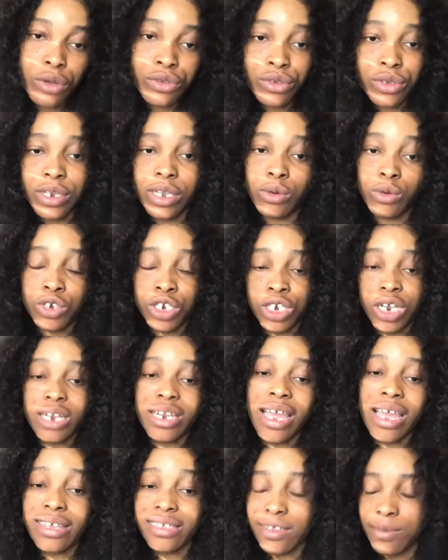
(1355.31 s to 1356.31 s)
So they'll share
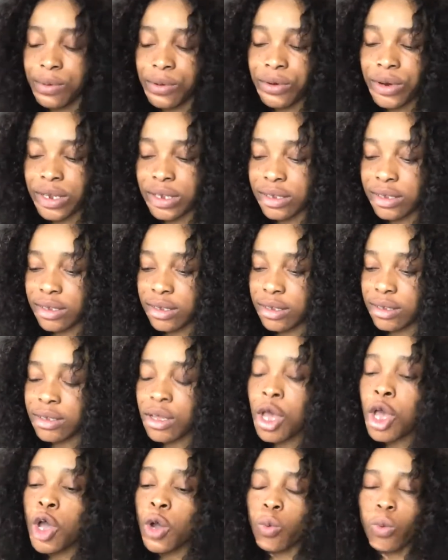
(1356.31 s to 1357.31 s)
their experiences,
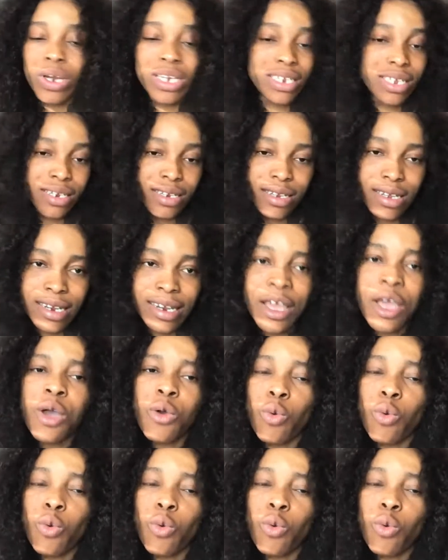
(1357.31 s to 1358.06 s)
what they did.